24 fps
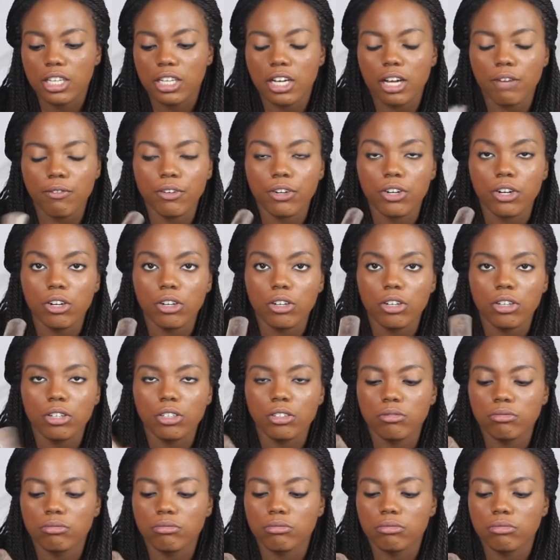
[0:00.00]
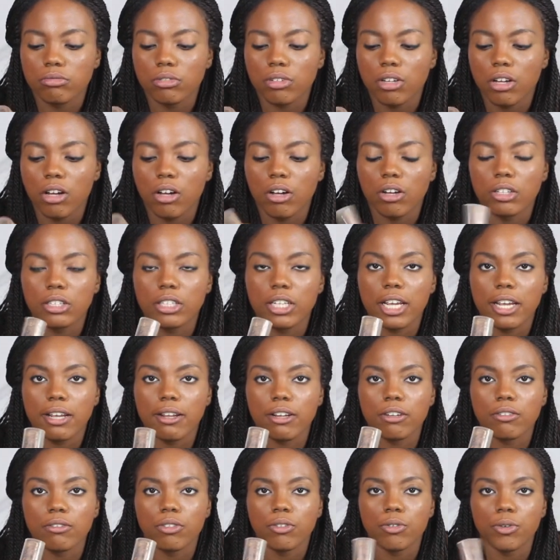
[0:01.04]
the CoverGirl All
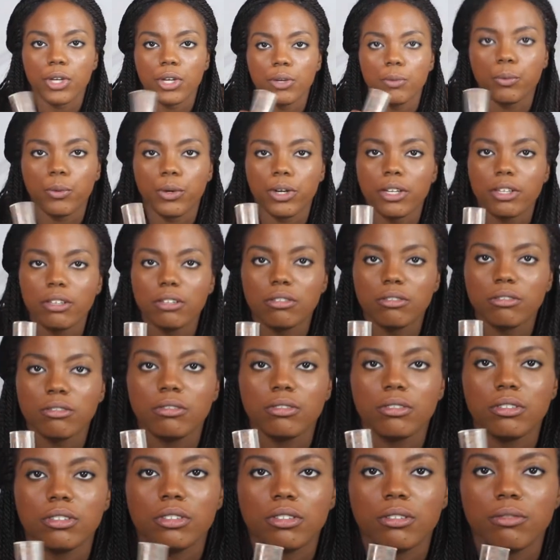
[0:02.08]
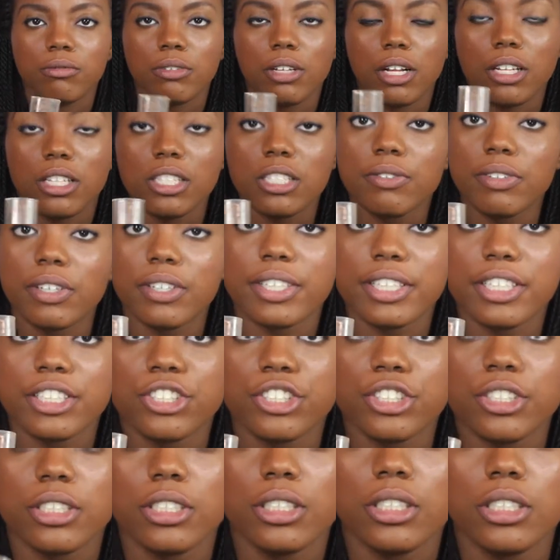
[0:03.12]
Day 3-in-1 Flawless
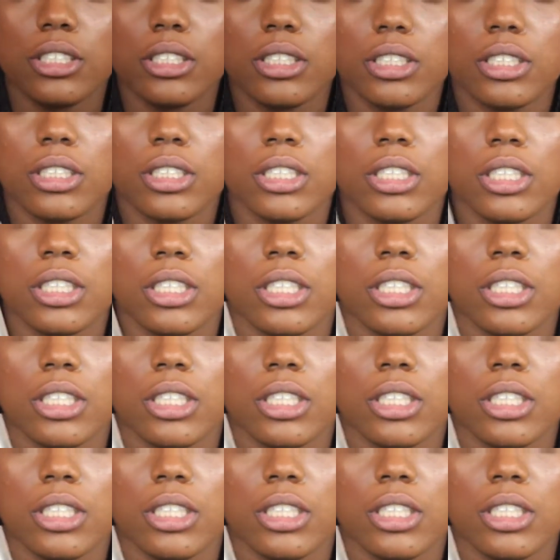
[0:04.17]
Foundation.